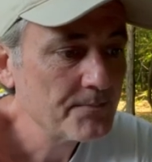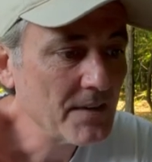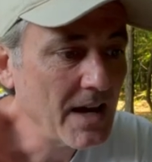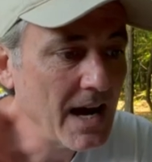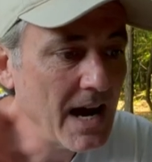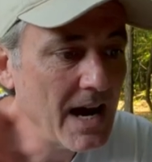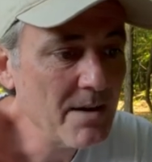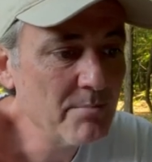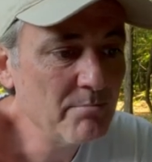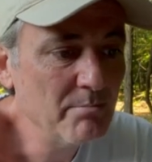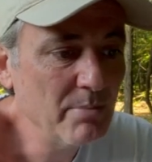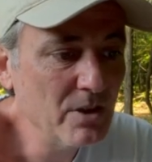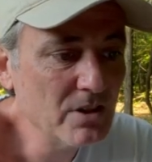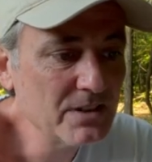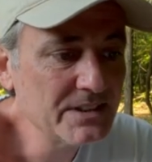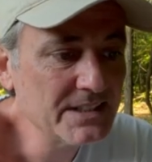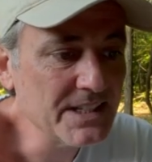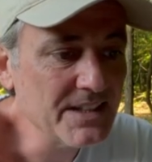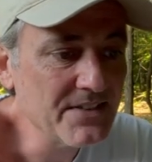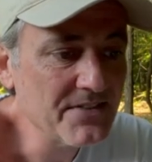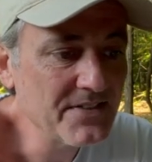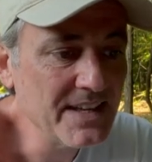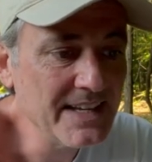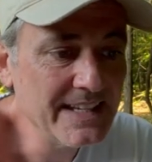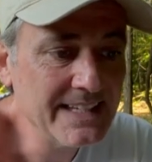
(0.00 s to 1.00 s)
I booked
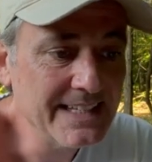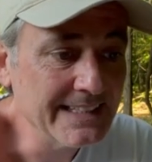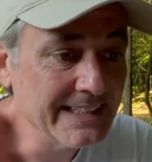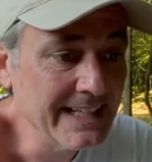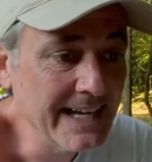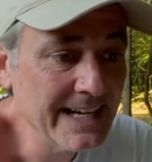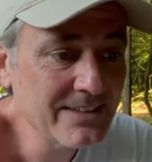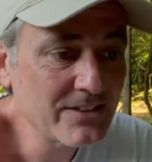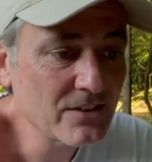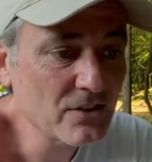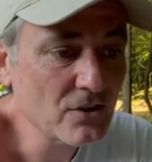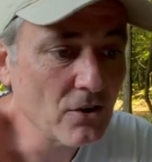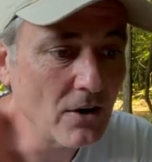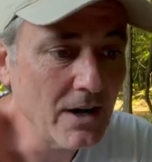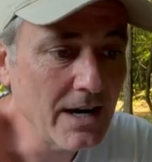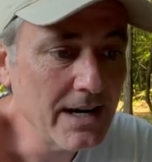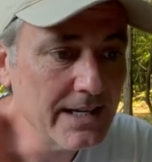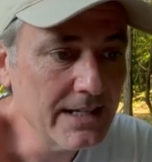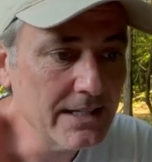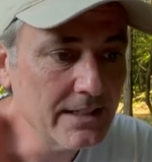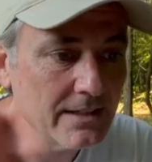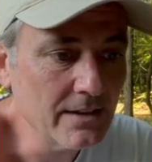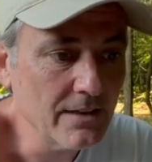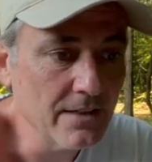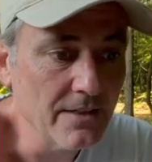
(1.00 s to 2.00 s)
it thinking that's
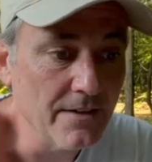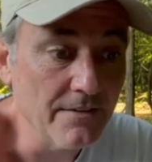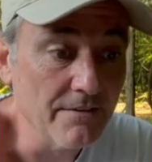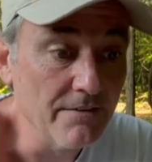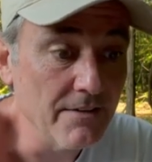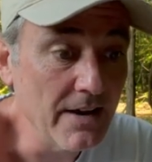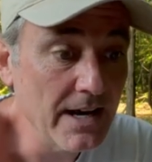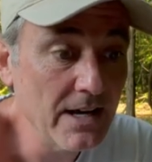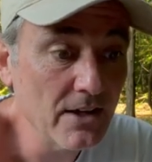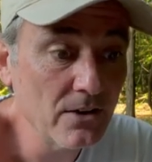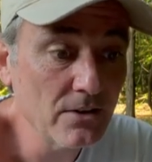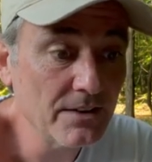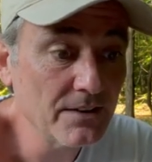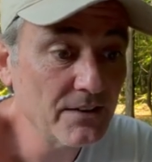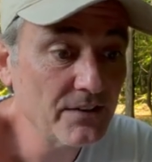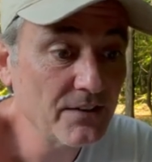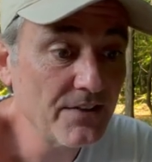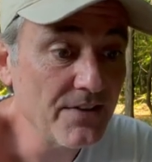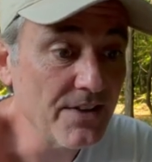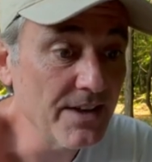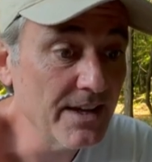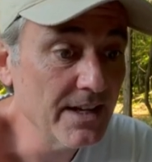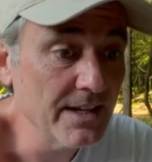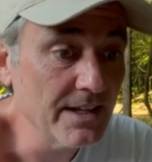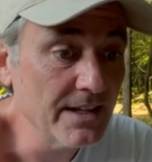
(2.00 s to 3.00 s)
great. The veil is
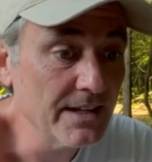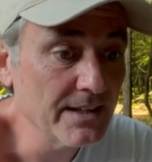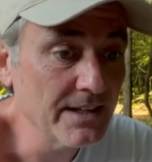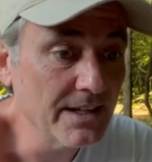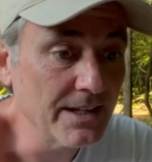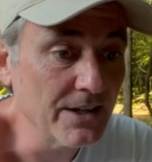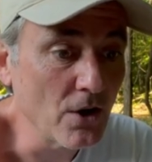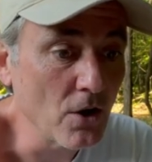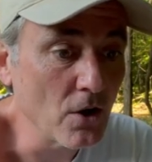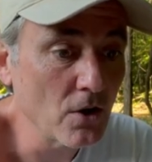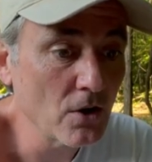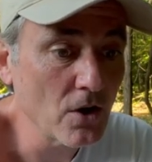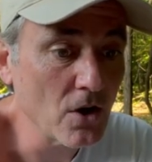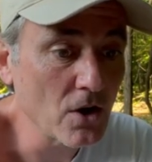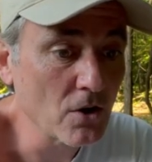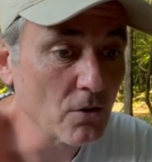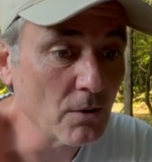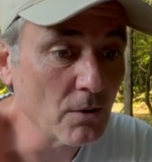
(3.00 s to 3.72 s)
thin and all our